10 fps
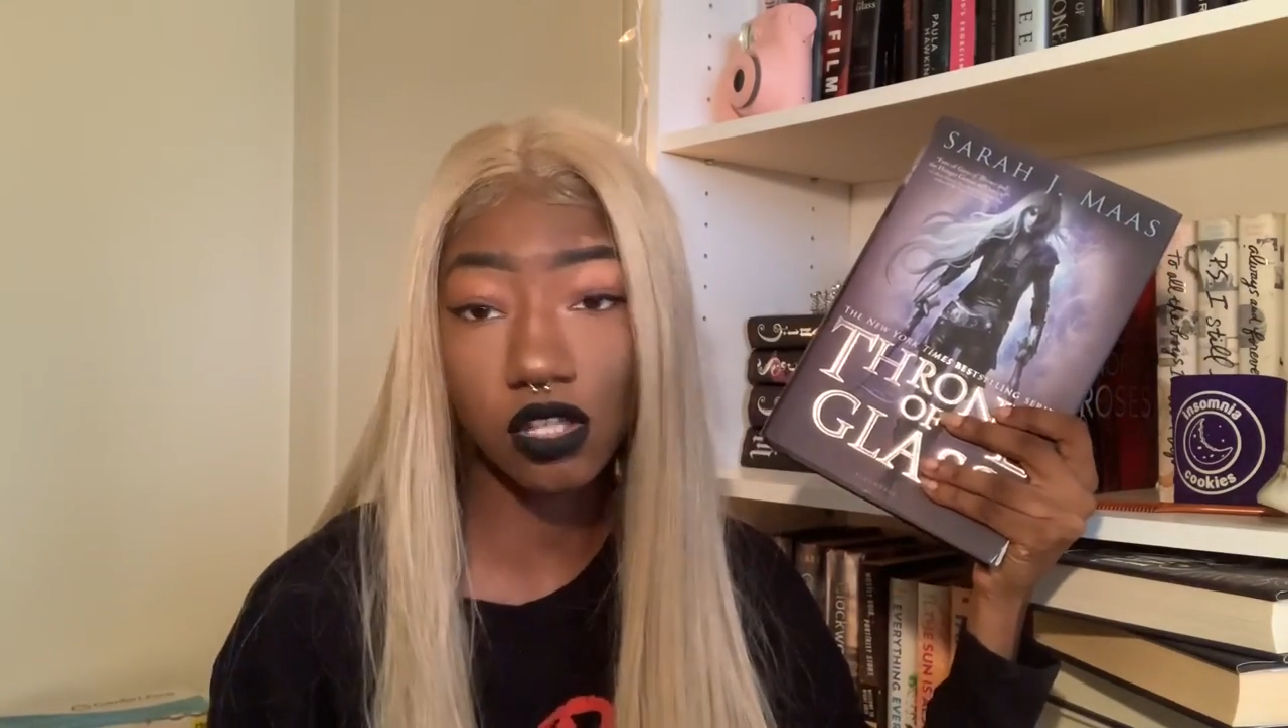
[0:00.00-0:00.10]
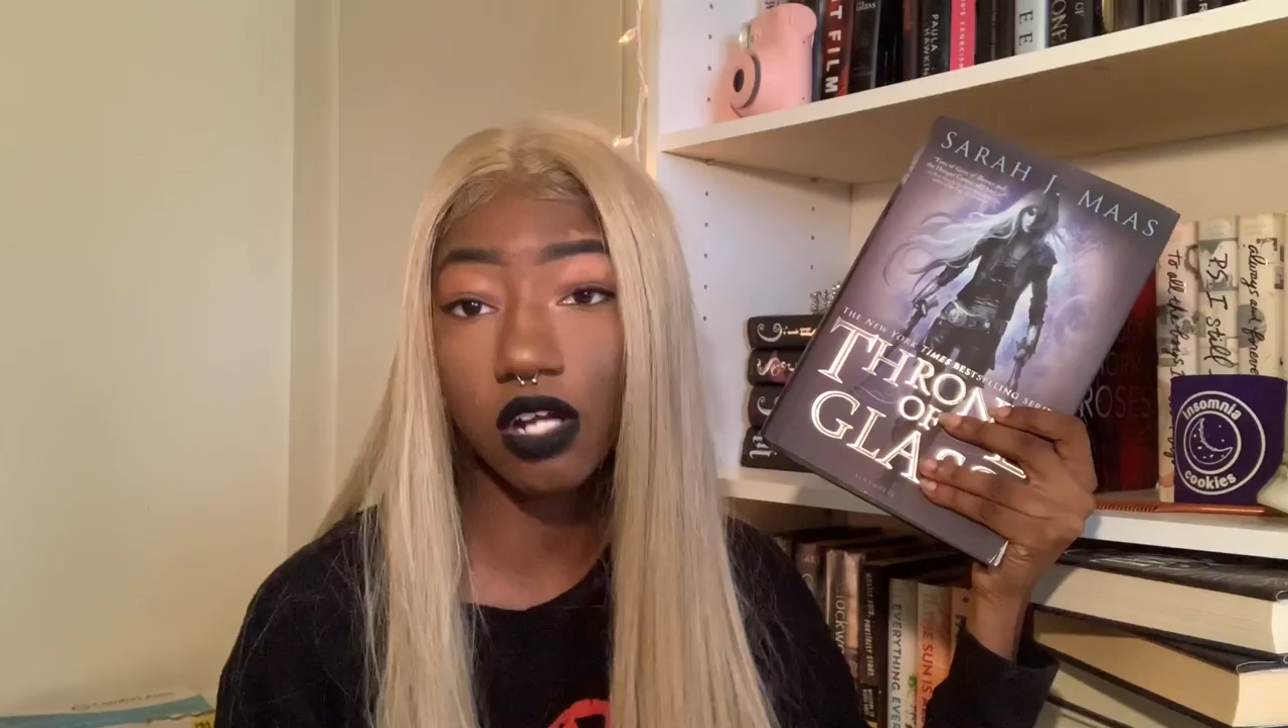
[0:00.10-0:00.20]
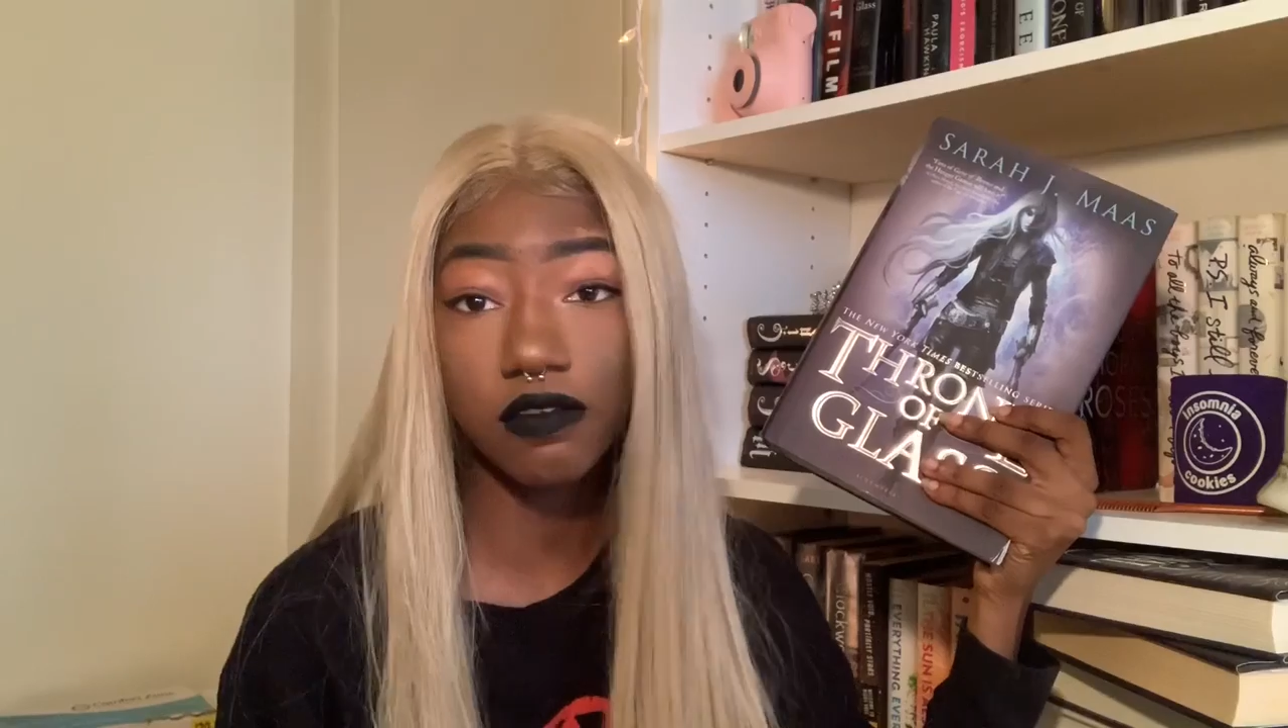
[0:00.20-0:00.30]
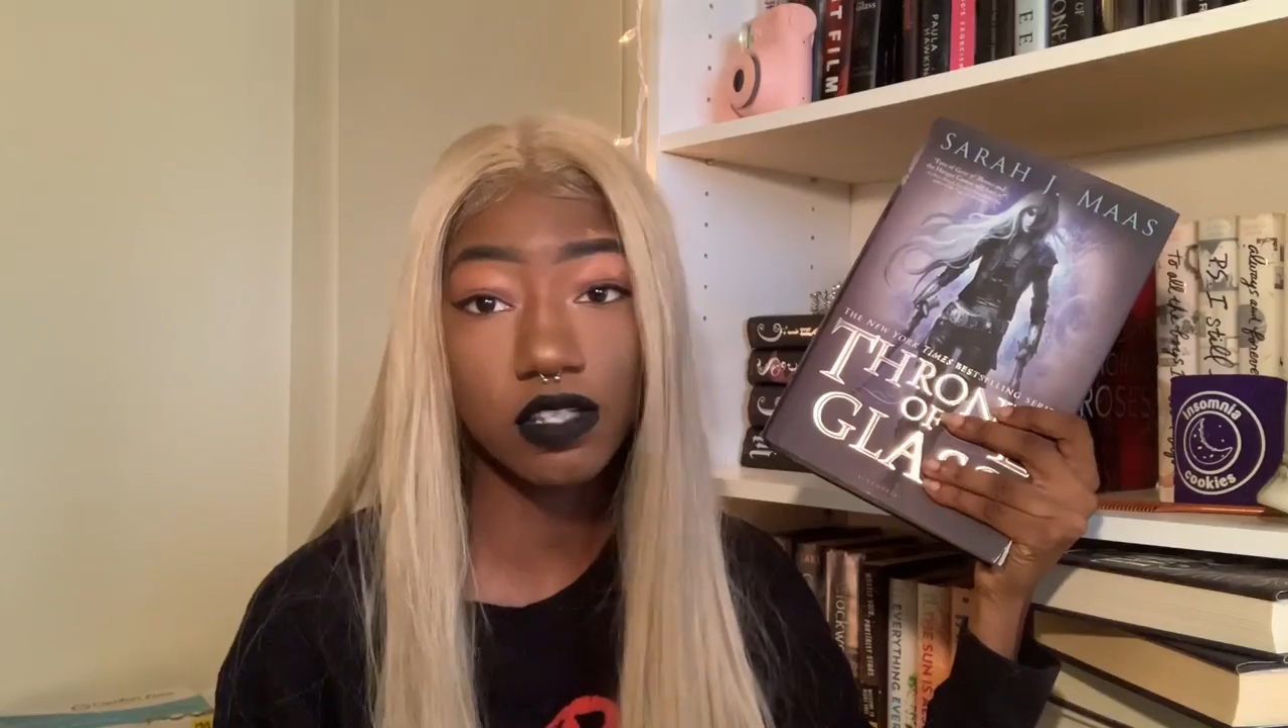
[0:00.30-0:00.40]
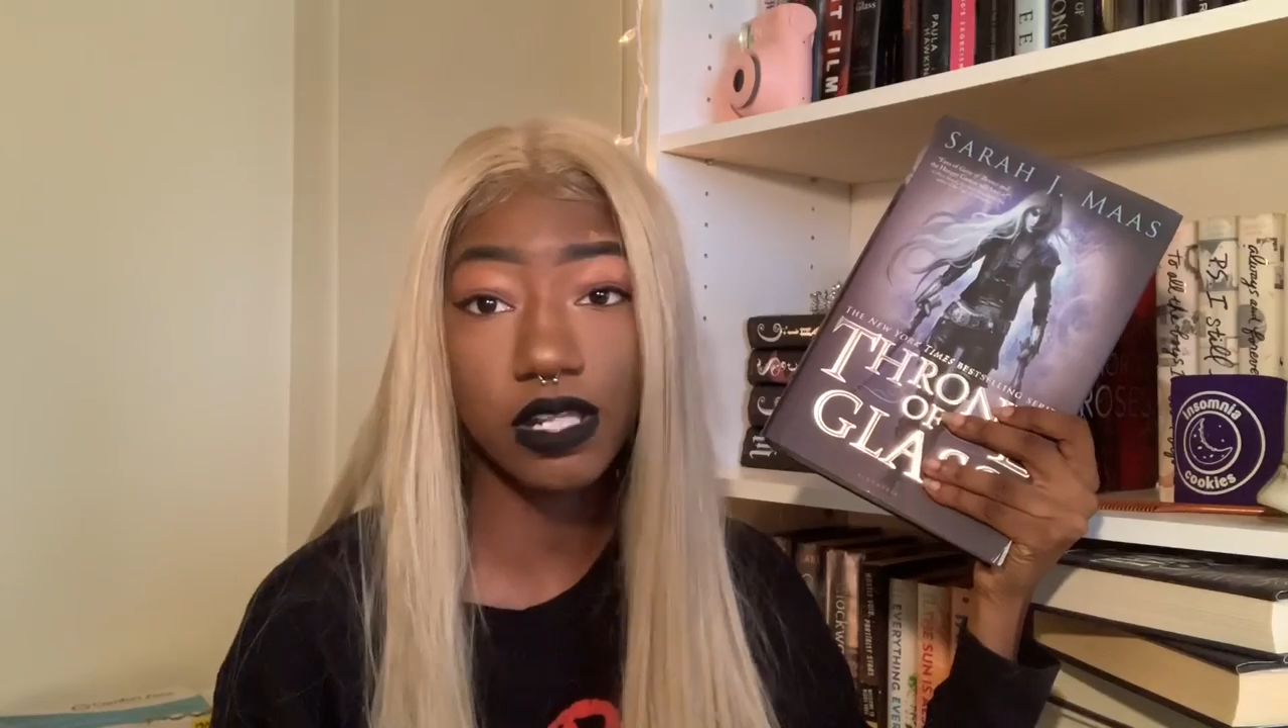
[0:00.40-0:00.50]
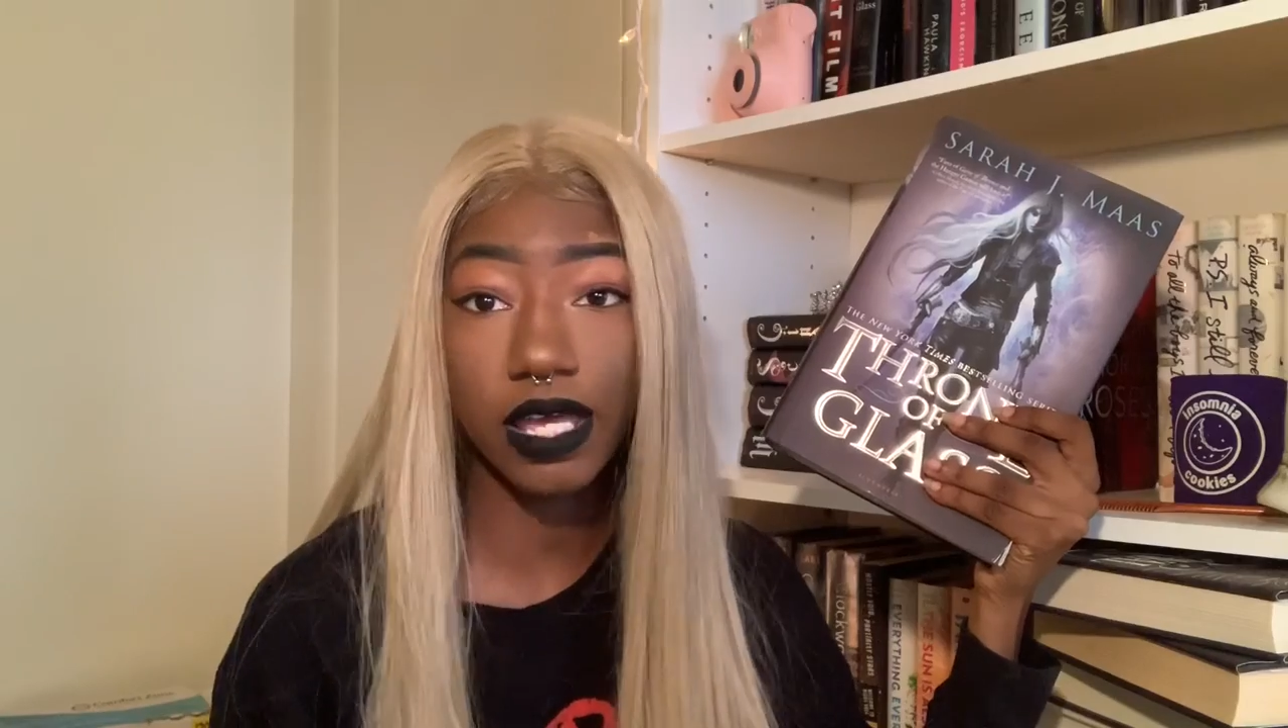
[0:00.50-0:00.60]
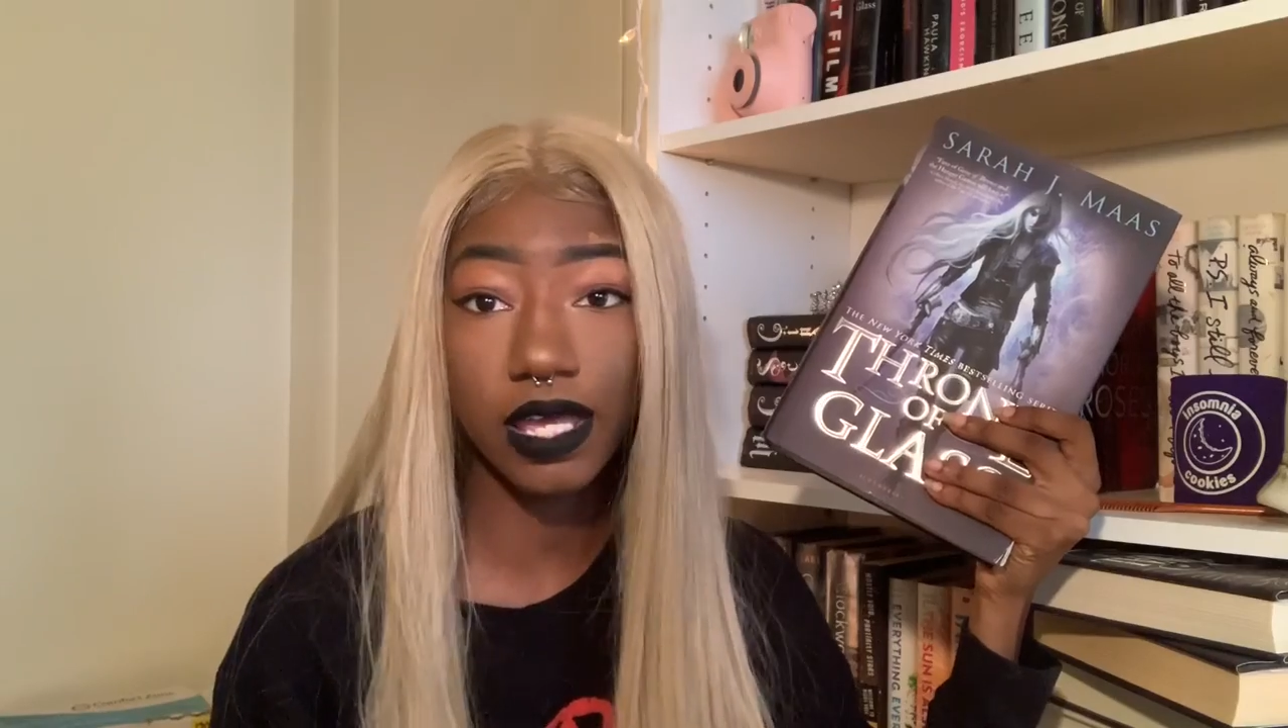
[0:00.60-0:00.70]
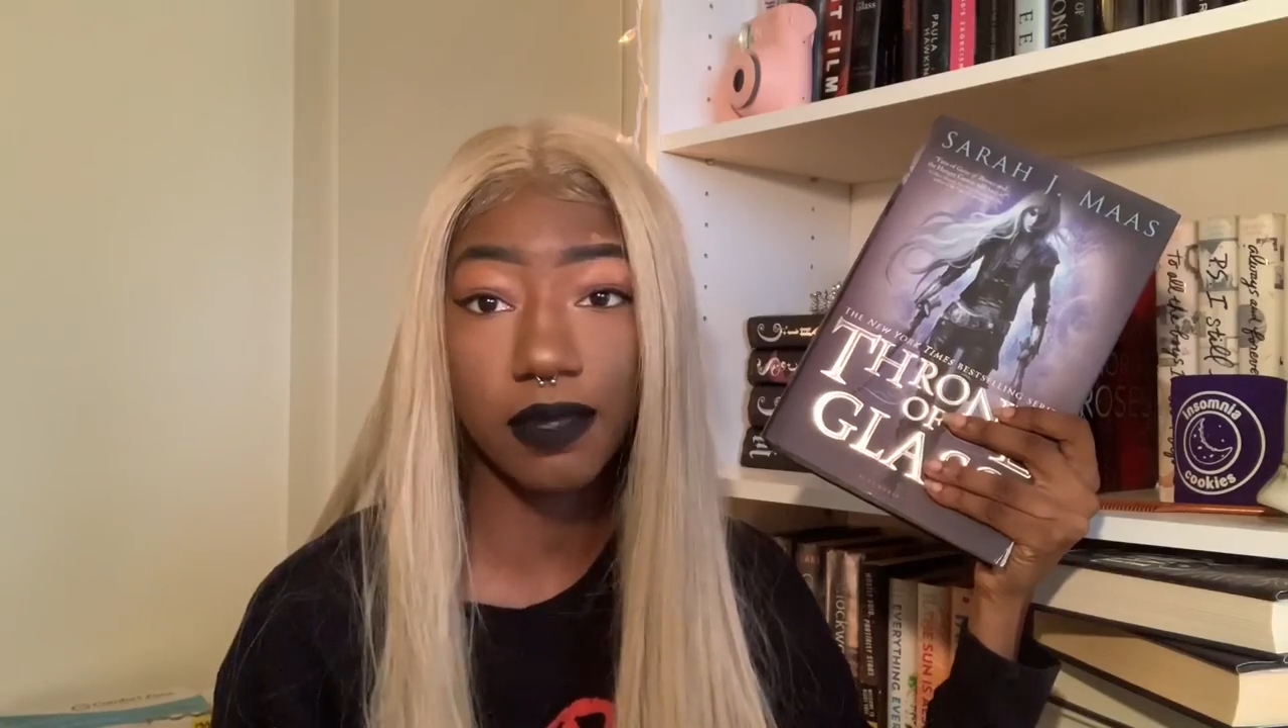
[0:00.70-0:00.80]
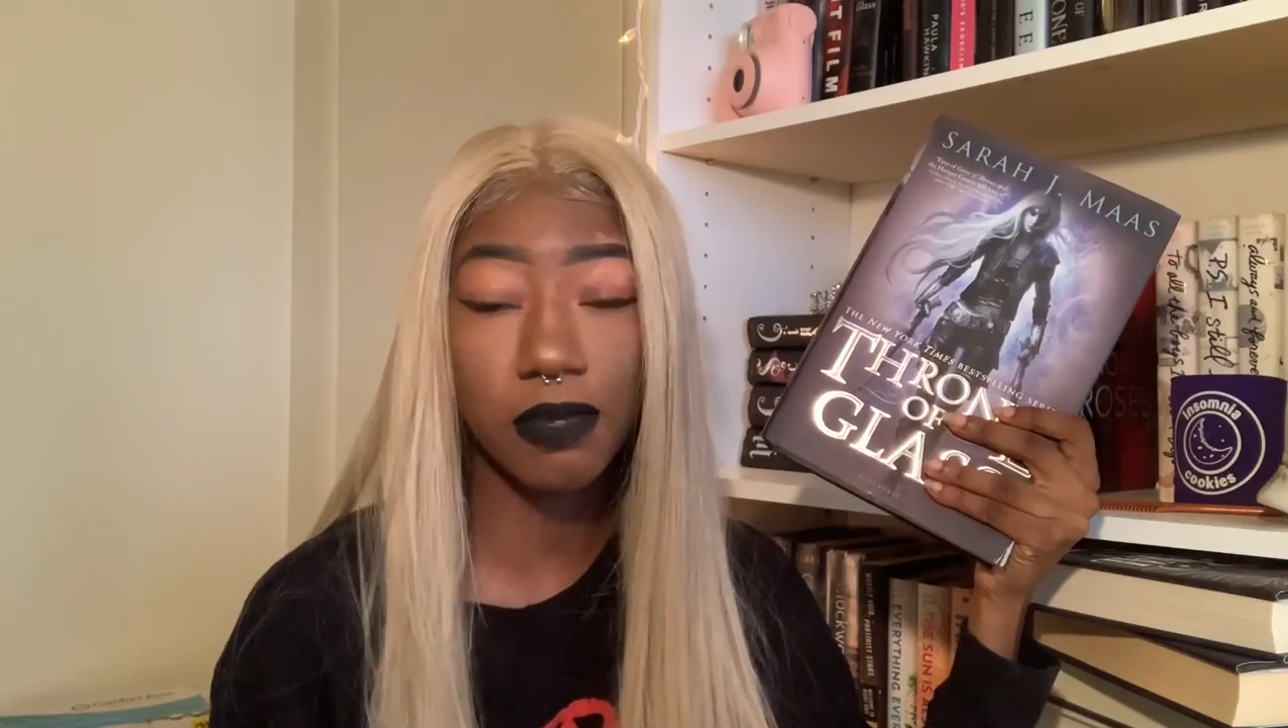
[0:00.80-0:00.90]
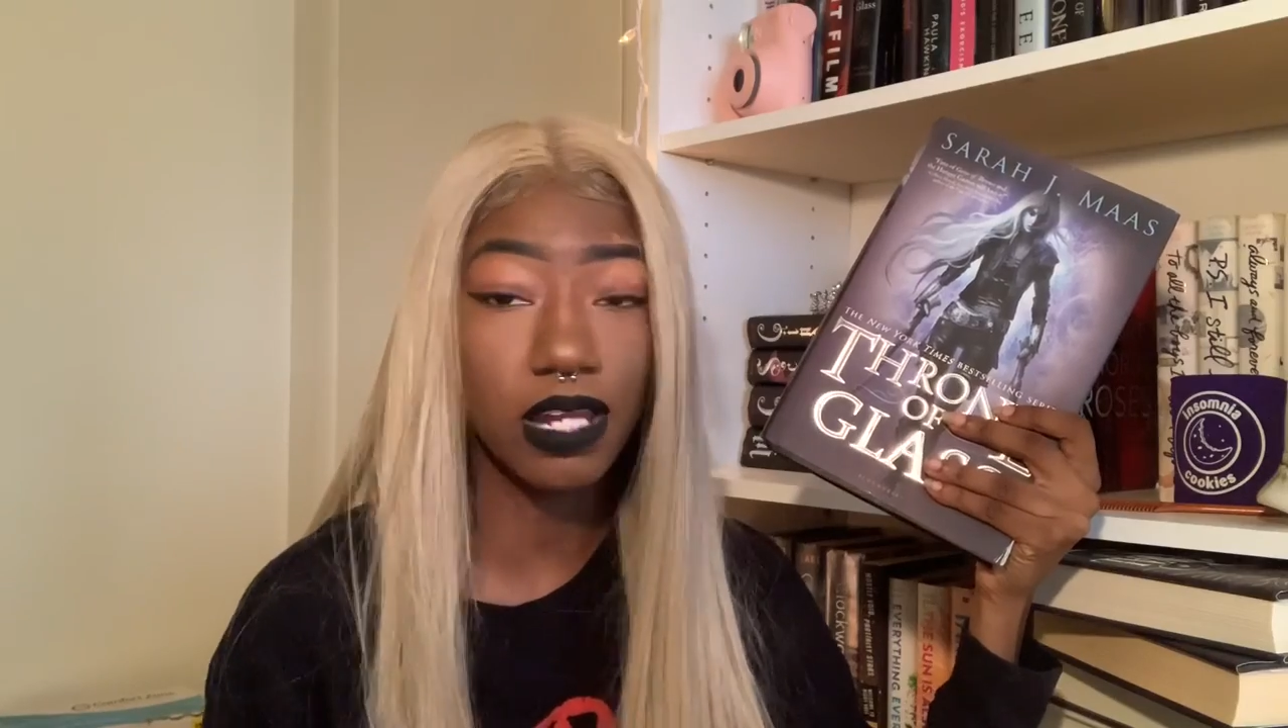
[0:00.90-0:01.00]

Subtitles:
thought of the name,